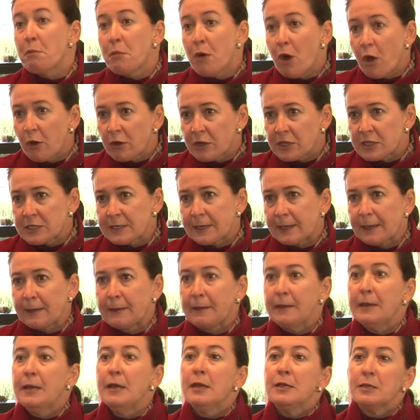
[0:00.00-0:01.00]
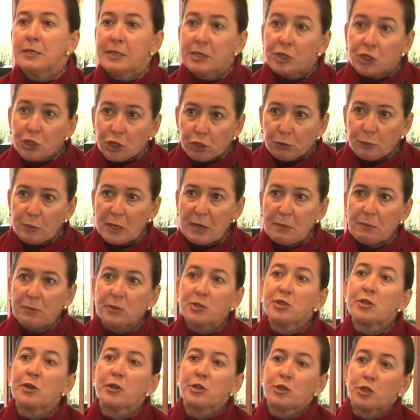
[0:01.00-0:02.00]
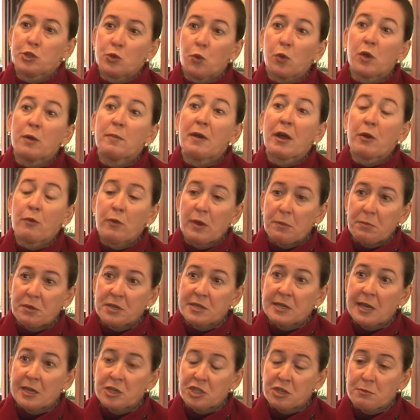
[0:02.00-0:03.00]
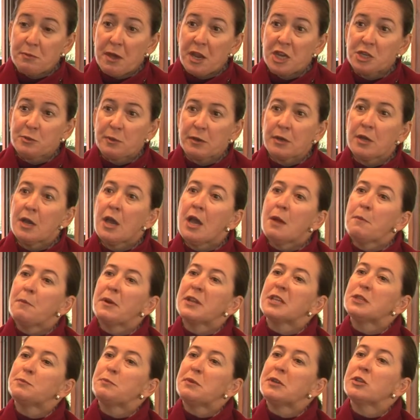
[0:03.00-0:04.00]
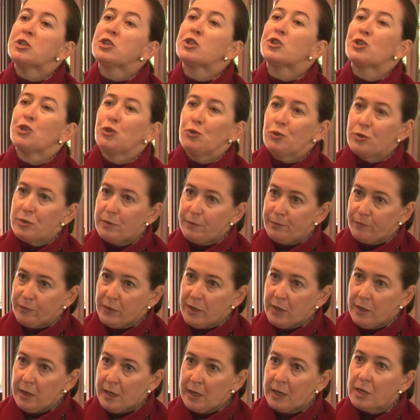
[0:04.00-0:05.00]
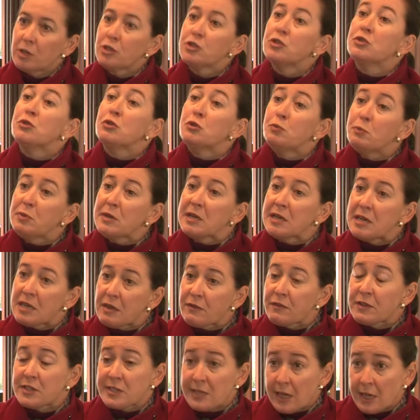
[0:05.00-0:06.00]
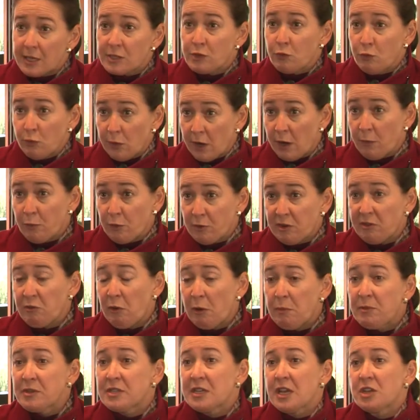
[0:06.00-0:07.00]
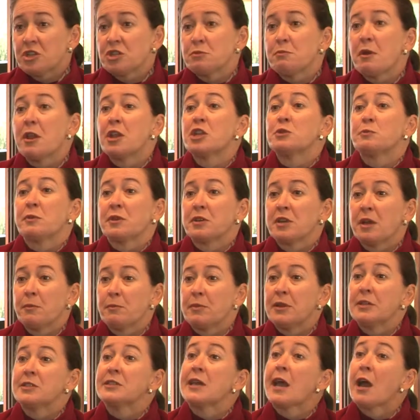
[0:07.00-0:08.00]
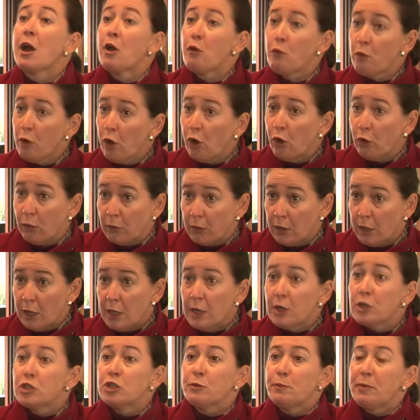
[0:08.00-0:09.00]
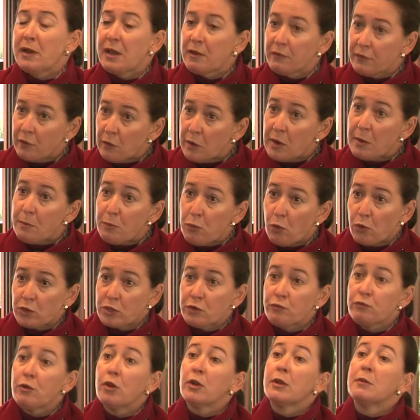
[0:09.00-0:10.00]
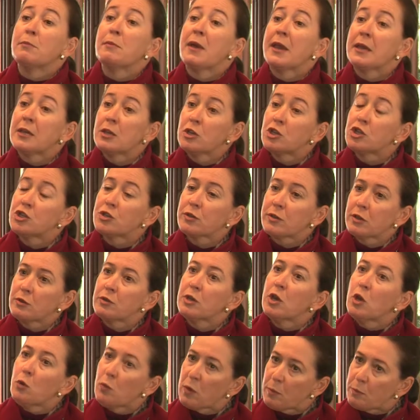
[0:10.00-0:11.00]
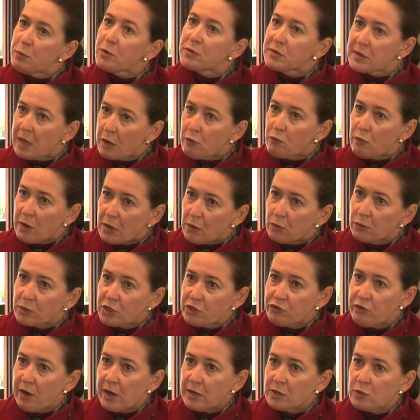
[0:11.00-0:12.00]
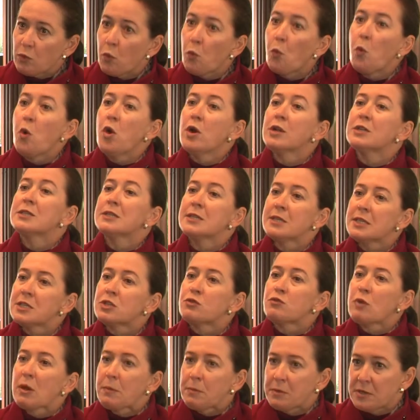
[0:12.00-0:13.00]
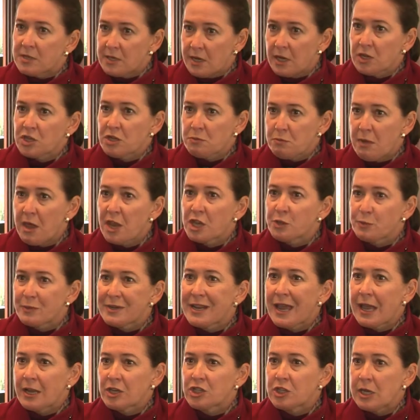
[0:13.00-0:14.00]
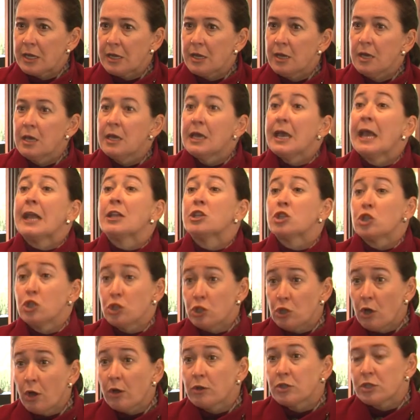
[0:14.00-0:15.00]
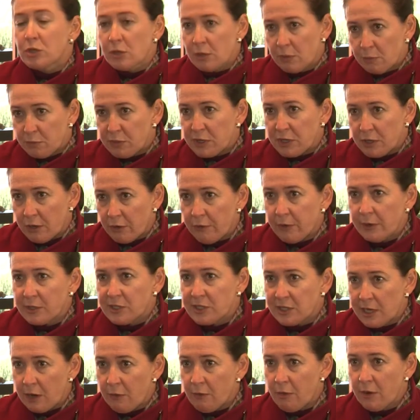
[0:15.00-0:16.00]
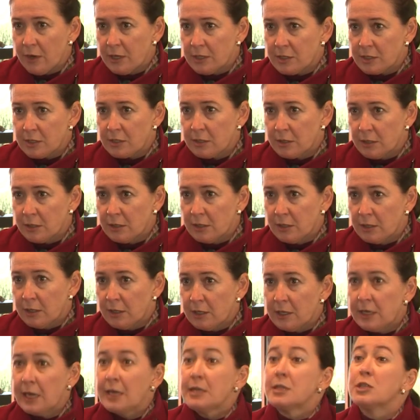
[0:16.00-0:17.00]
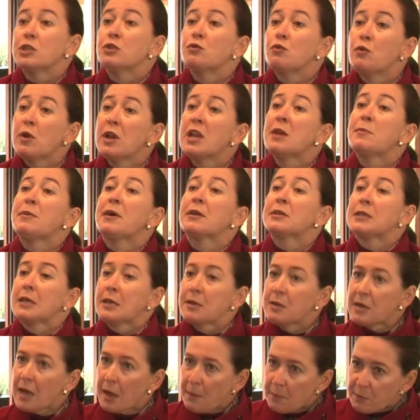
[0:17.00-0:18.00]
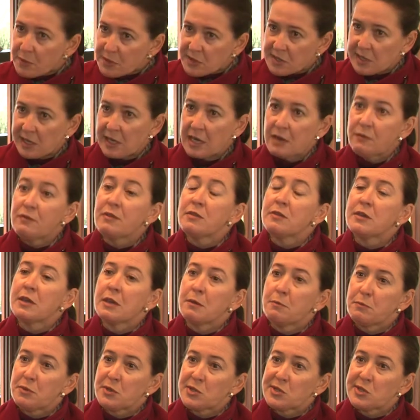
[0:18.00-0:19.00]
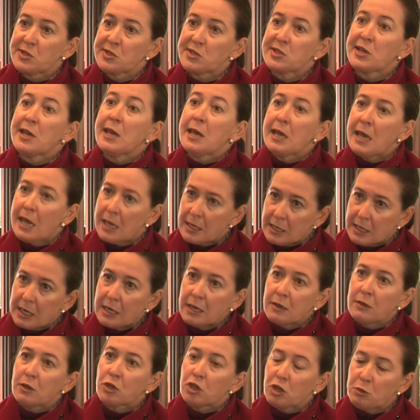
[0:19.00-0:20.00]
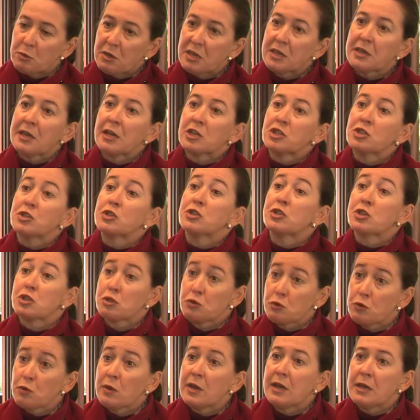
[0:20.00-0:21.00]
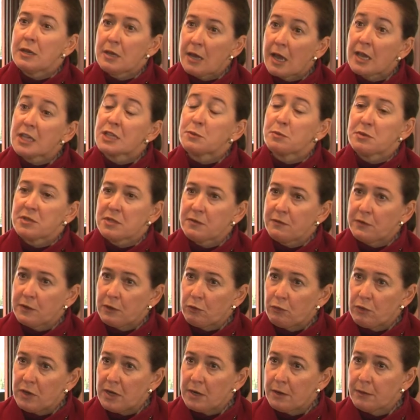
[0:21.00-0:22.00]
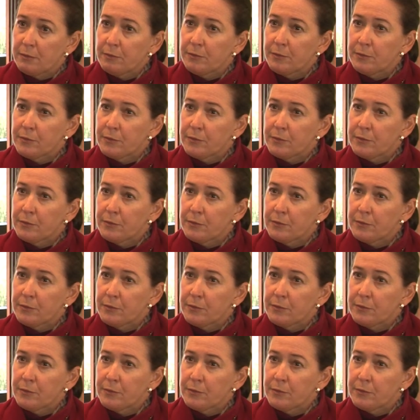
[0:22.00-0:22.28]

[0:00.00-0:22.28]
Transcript: marketing, digital people starting to talk about reputation management, but it's being skewed. And I do believe it's as a reputation management company, it's our role to play a very important role in making sure that we put that record straight. What is reputation management actually? It's not PR and steroids. It is really about encompassing everything in business and getting the communications through in a specific arena.